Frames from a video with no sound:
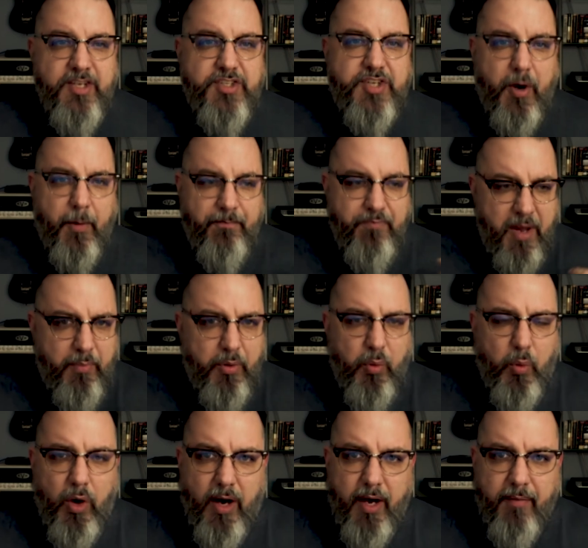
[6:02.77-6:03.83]
So, number
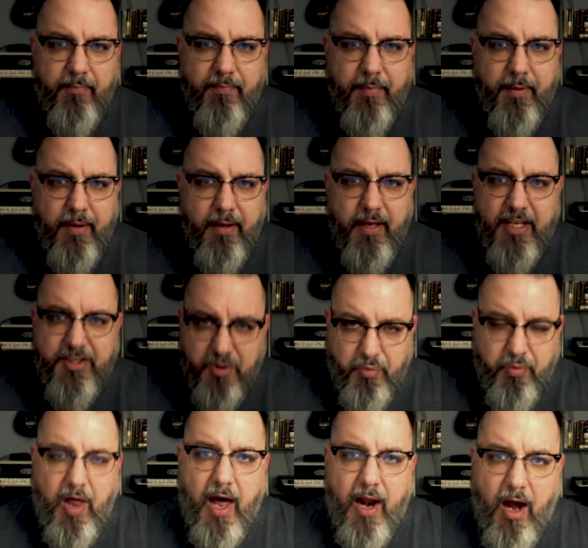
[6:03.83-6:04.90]
one, it's a
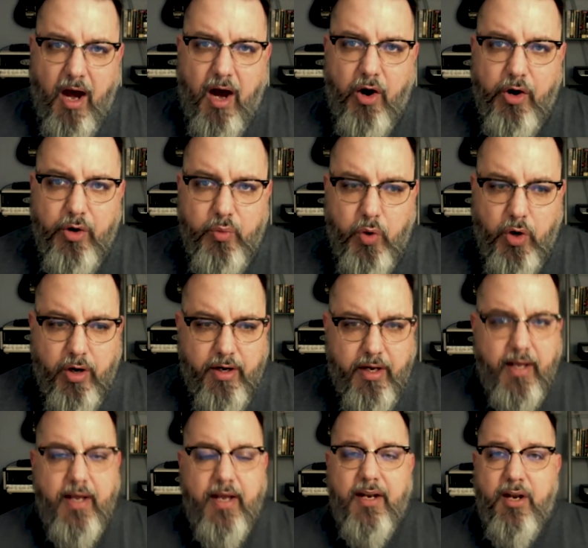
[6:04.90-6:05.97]
lot of hard work.
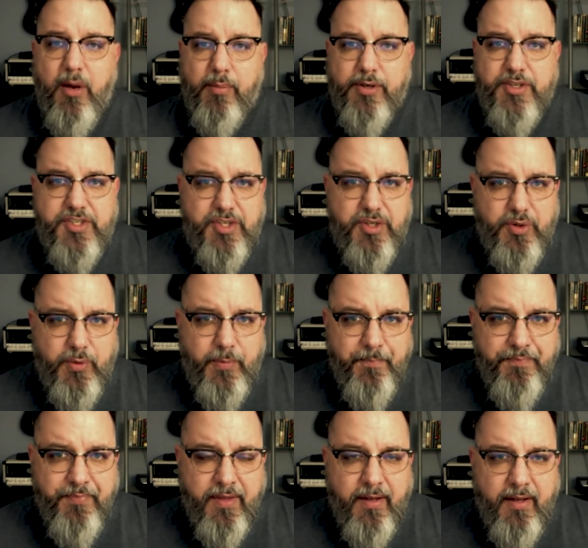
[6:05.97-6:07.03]
Number two,
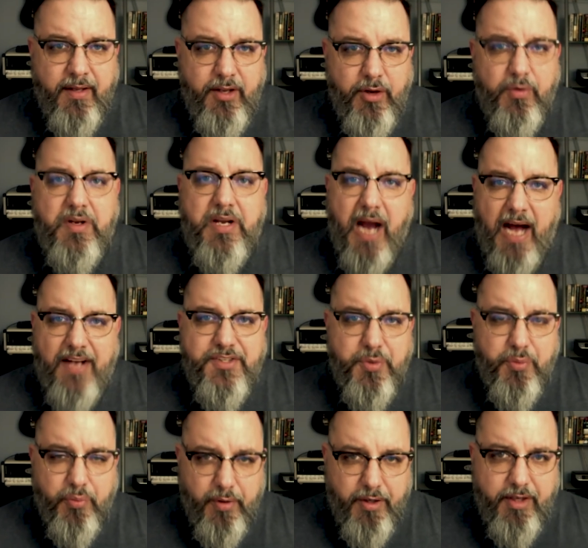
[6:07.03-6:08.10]
you got to
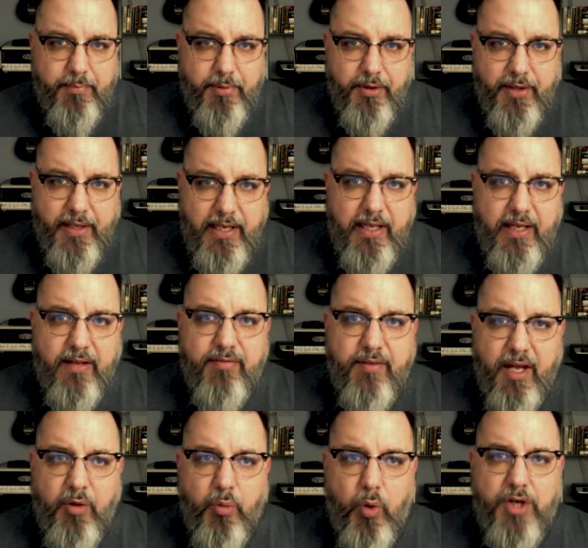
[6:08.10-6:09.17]
really believe
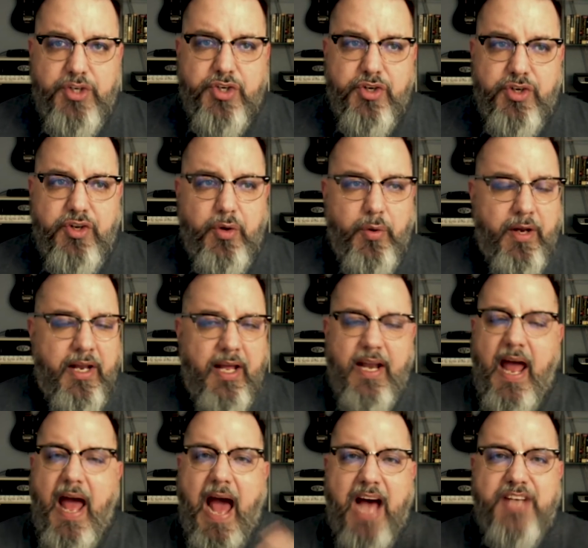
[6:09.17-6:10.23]
in what you're doing. It
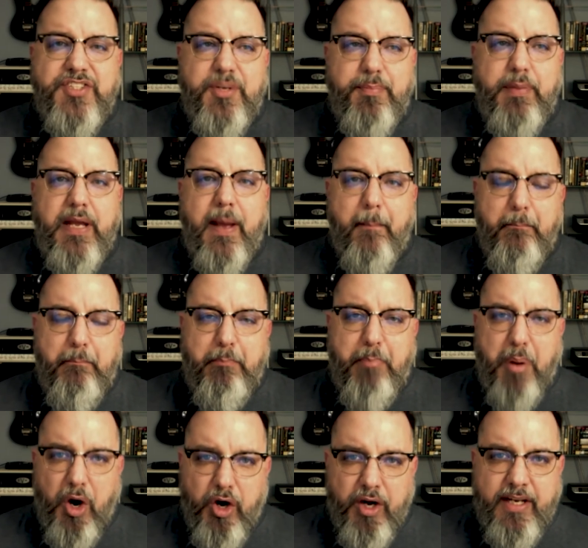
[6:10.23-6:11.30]
has to be a
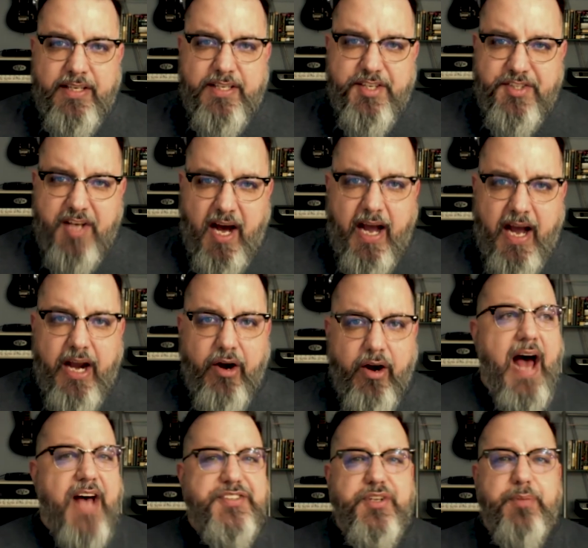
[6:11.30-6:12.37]
burning desire,
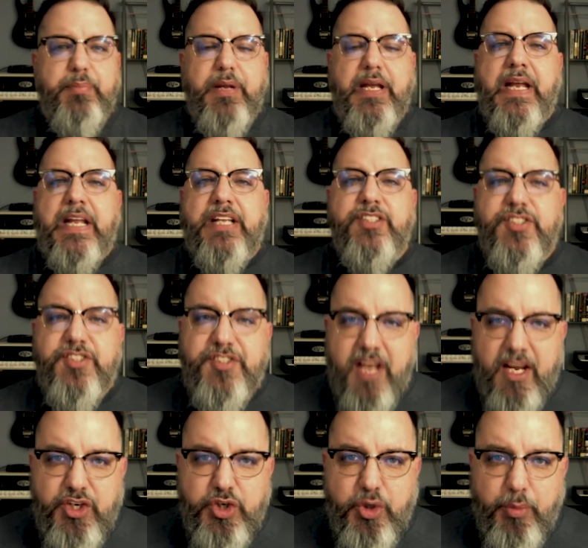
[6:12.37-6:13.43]
has to be an
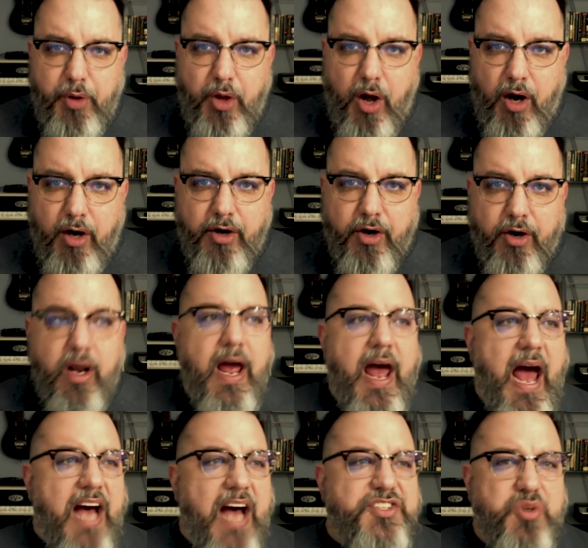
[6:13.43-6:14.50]
insatiable hunger,
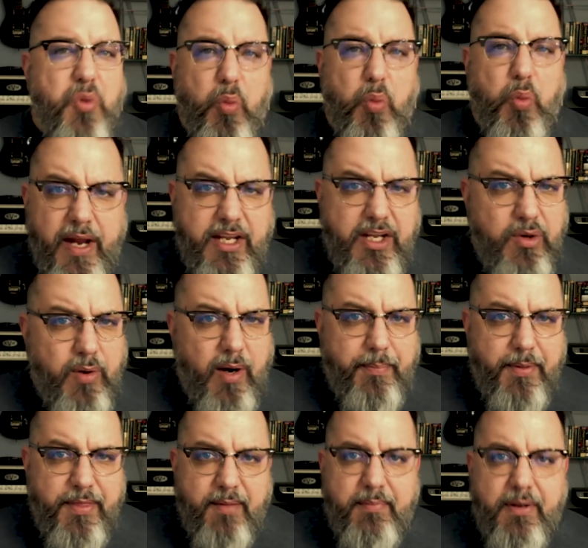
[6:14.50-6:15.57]
has to wake you
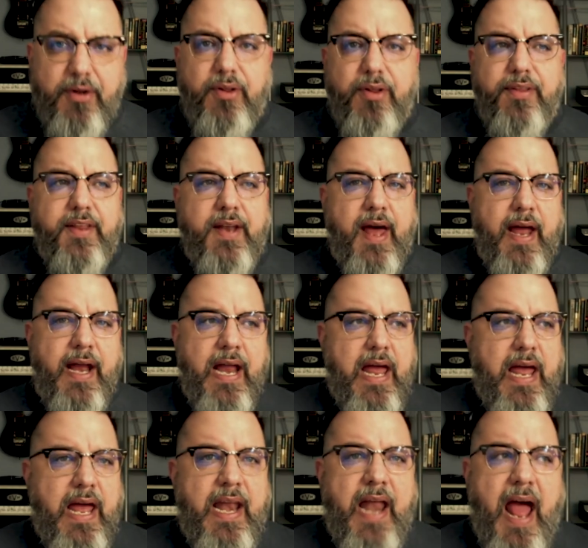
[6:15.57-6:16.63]
up in the middle of the night,
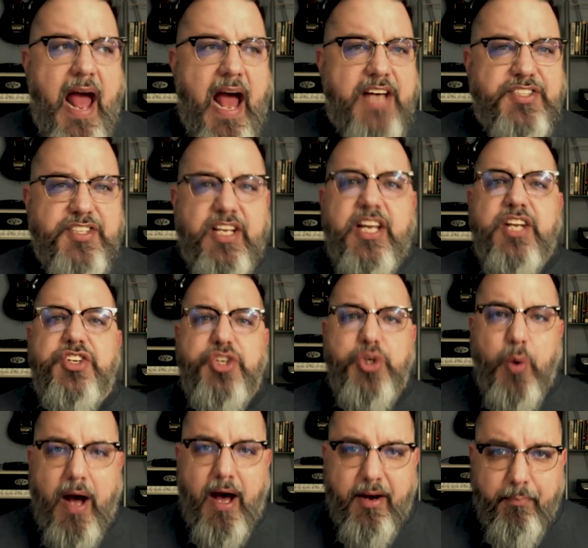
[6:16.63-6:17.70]
and has to get
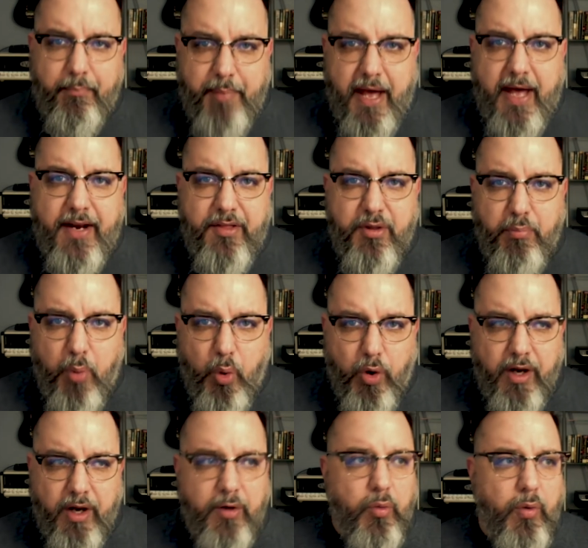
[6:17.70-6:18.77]
you out of bed in the
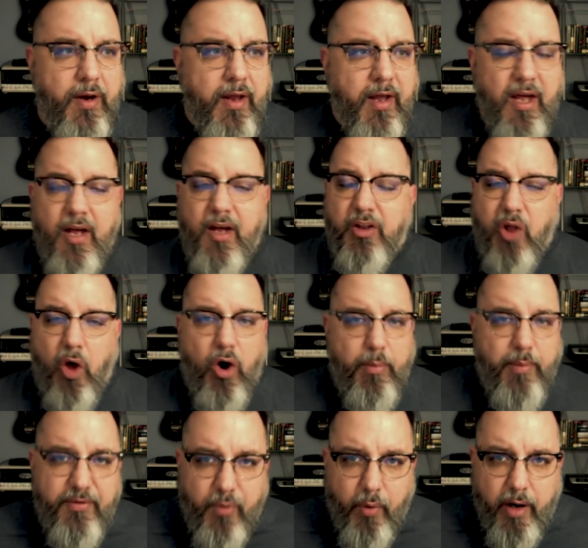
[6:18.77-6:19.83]
morning when long
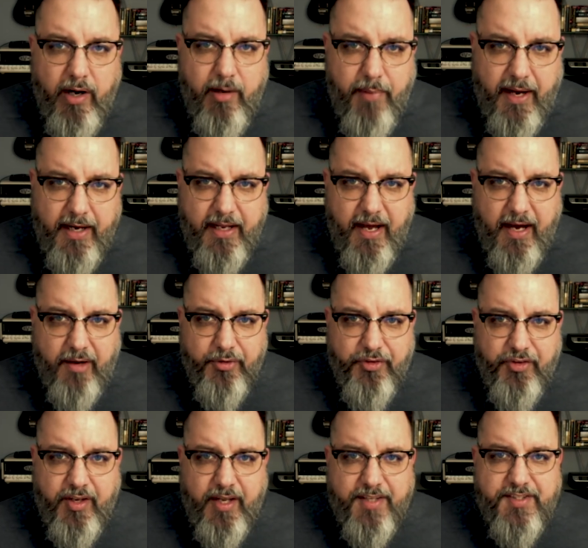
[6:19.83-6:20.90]
before anybody
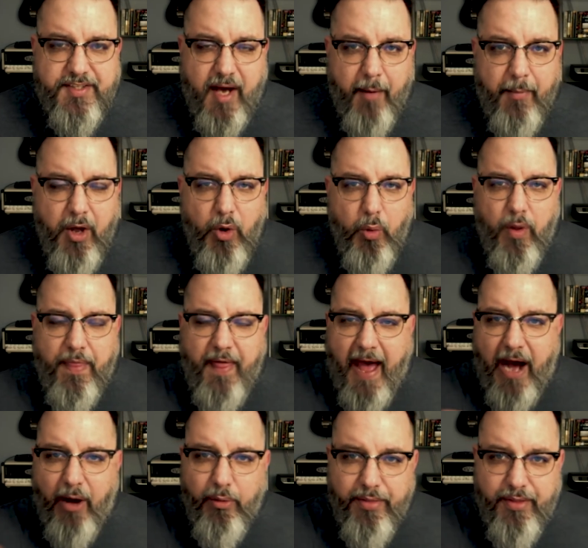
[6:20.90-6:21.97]
else gets up.
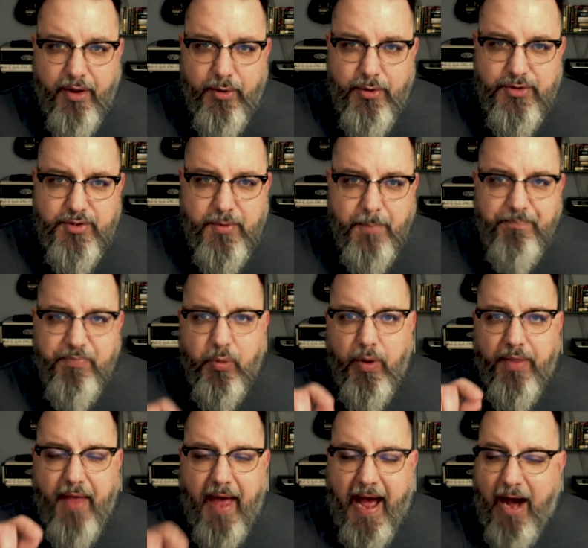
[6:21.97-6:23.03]
Without those,
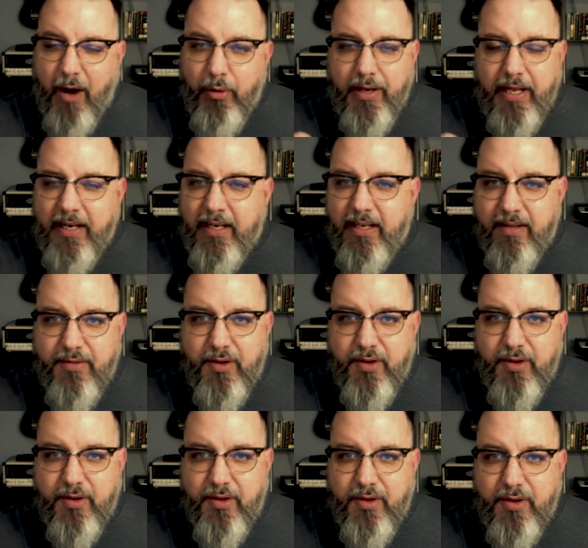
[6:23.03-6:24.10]
without any of
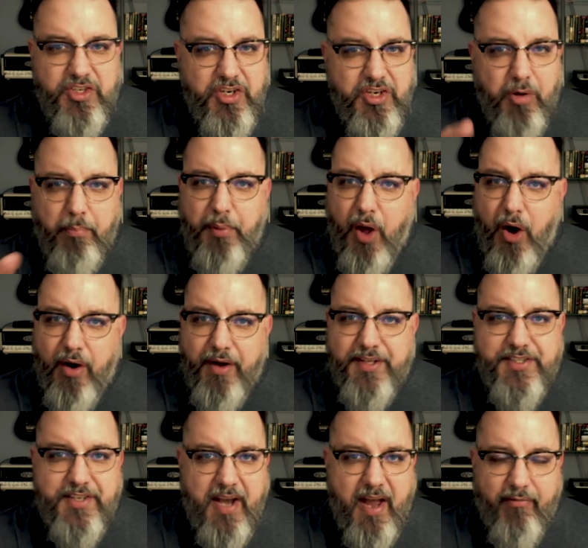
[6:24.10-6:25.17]
those things your blog
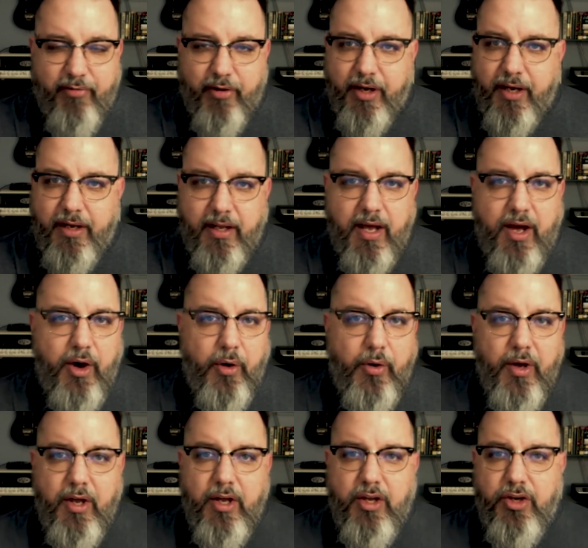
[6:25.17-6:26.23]
is never going to go
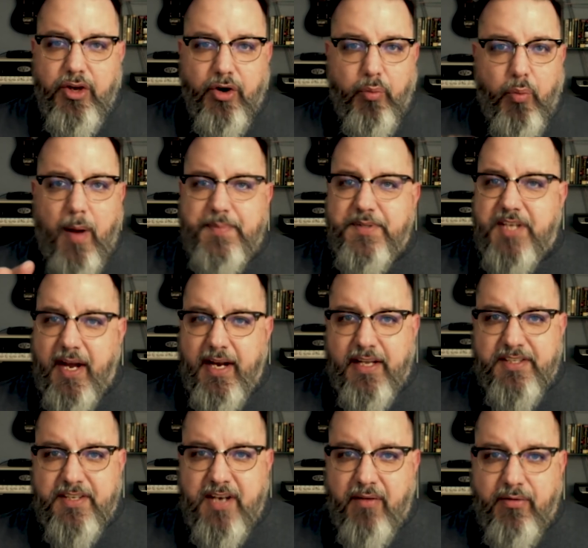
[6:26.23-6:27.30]
your website
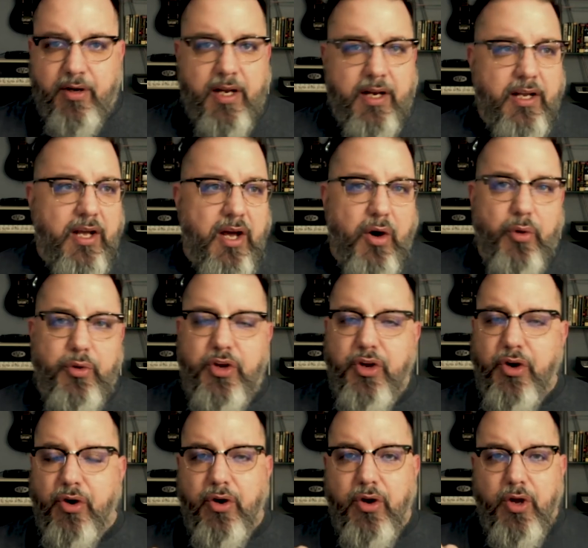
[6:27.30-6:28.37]
is never going to go
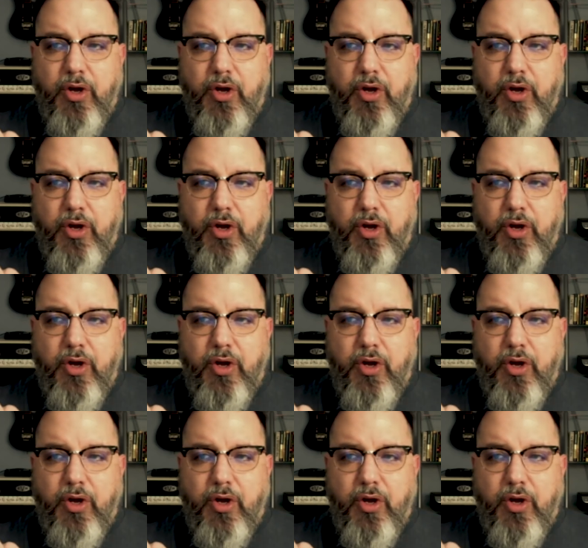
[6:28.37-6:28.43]
your